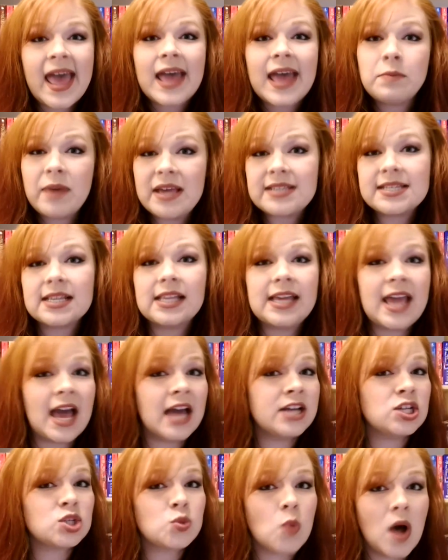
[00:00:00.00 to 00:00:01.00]
Basically, I
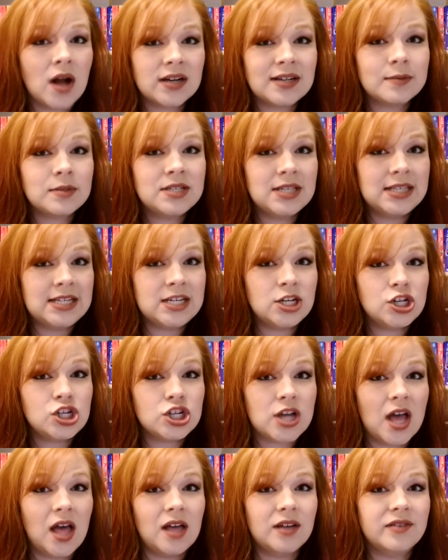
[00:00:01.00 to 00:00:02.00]
just walked up to these
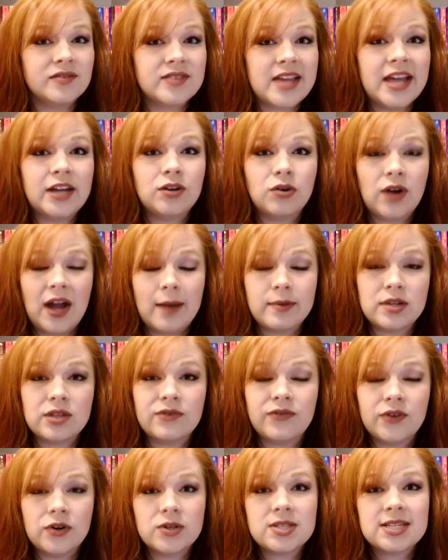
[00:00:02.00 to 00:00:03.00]
shelves and grabbed the
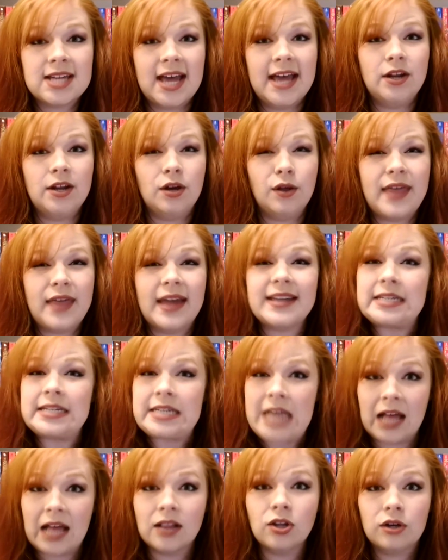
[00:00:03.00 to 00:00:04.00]
first title that did
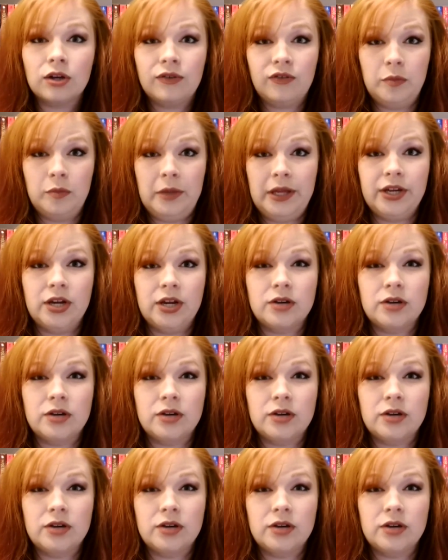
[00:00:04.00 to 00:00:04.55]
not look familiar.